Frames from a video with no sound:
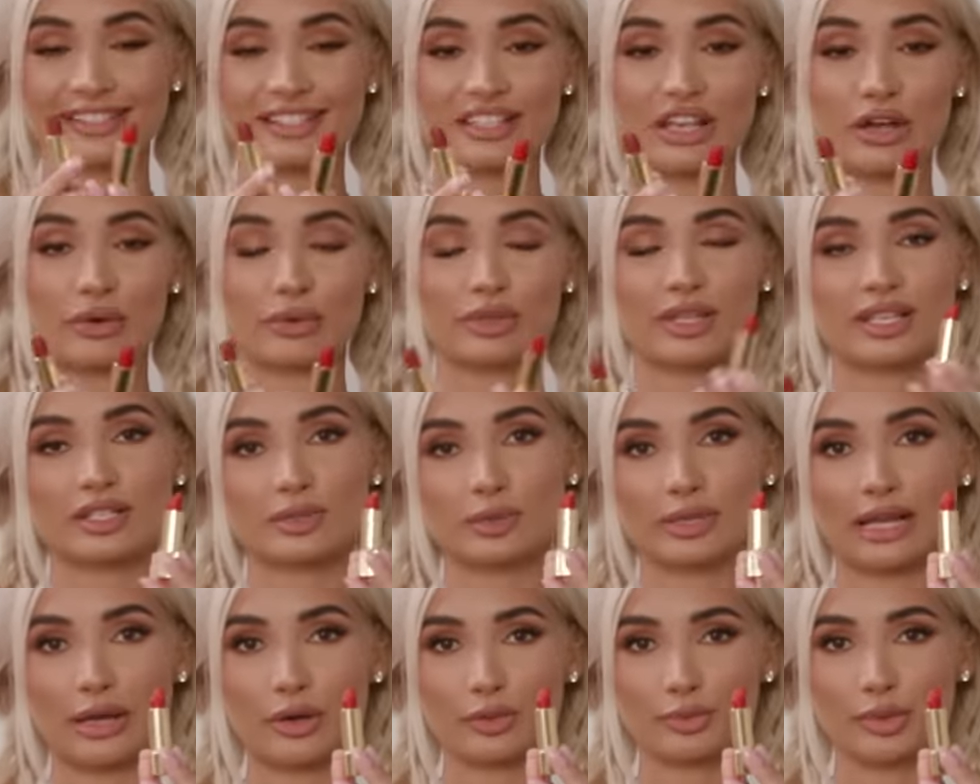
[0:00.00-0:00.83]
So this
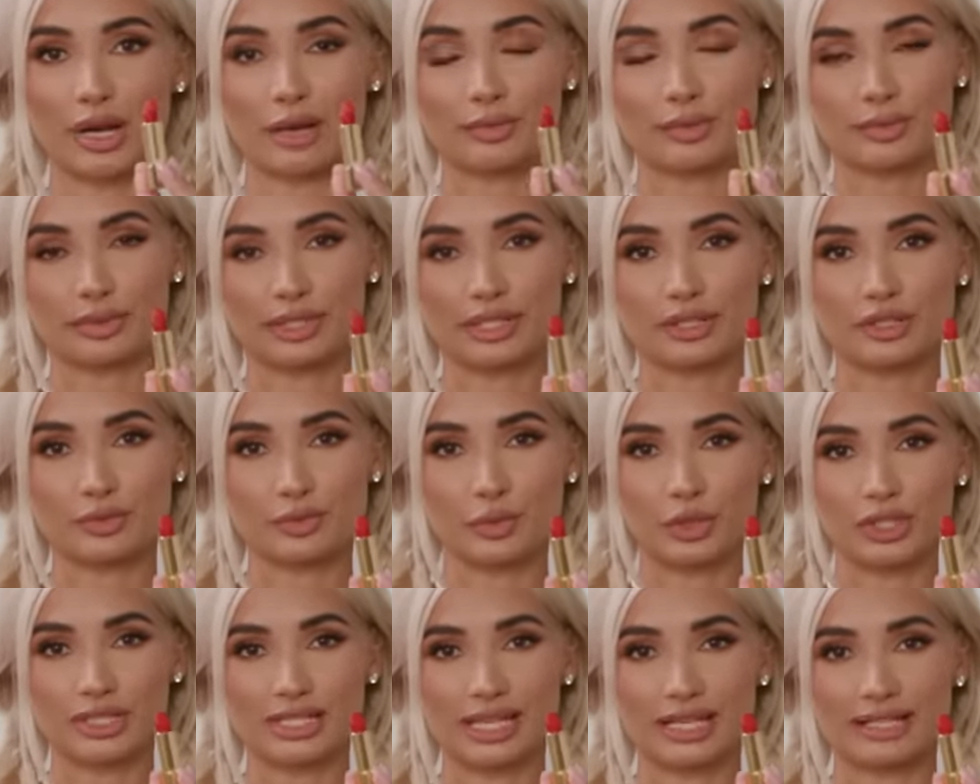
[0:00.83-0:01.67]
one I would probably use
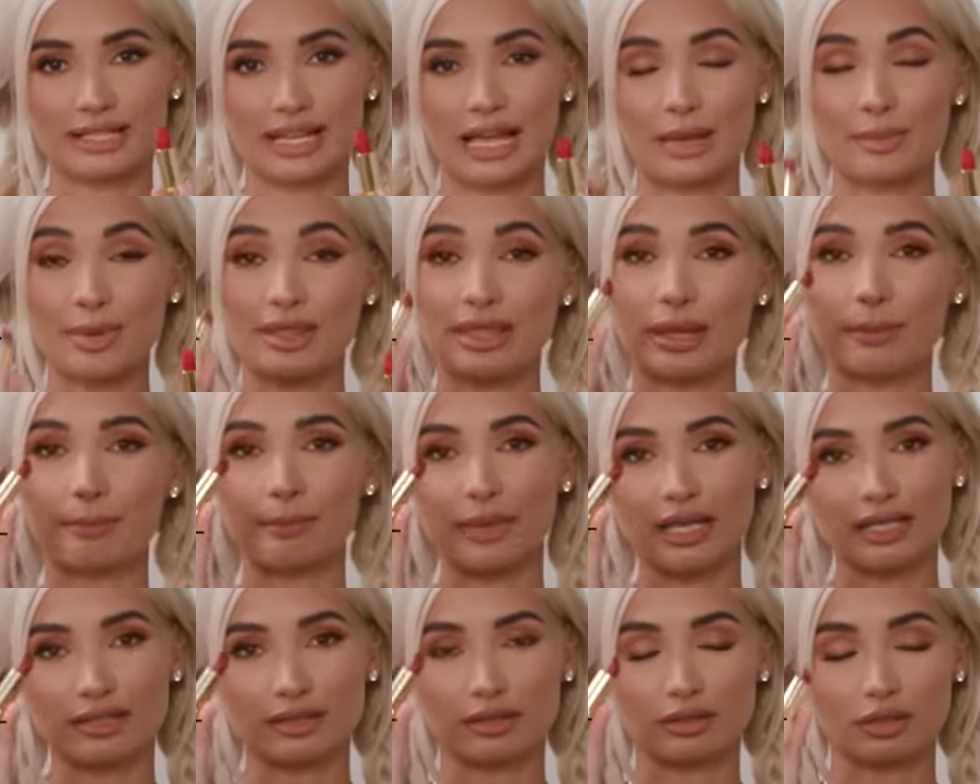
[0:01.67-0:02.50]
more daytime and then
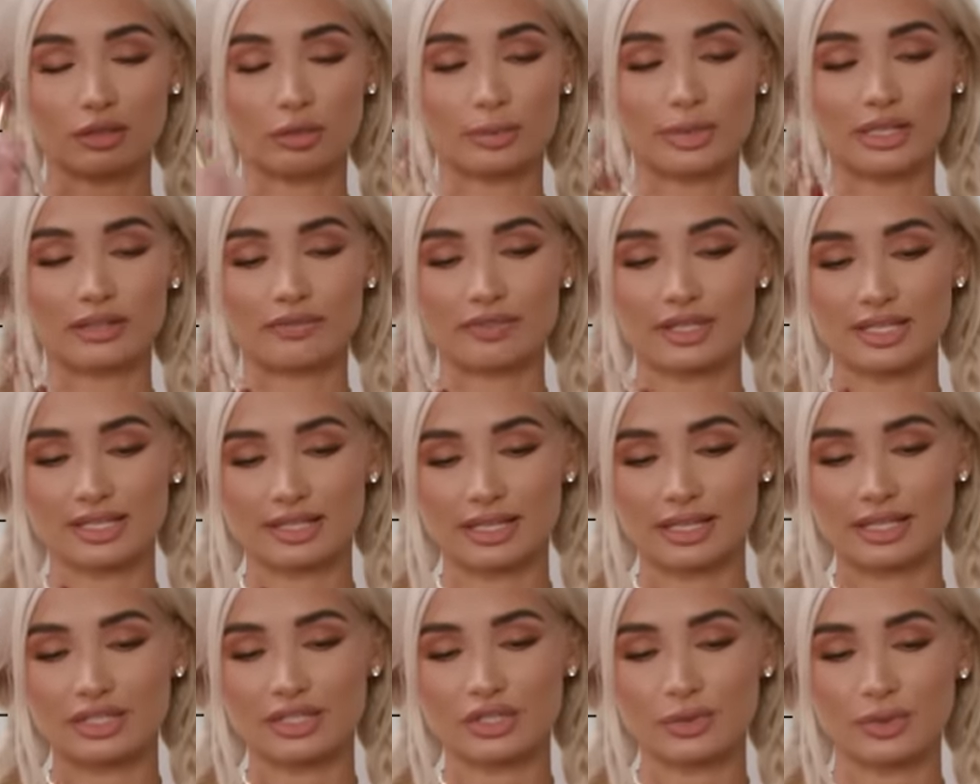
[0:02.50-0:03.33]
mix a little bit of this
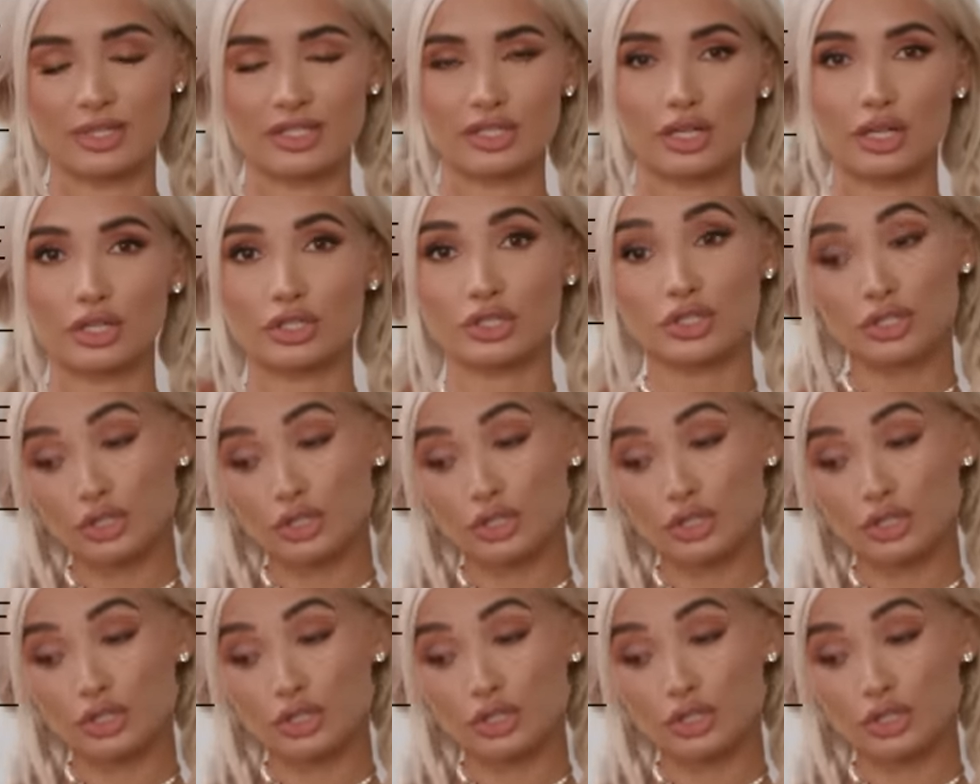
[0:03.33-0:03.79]
in so it's not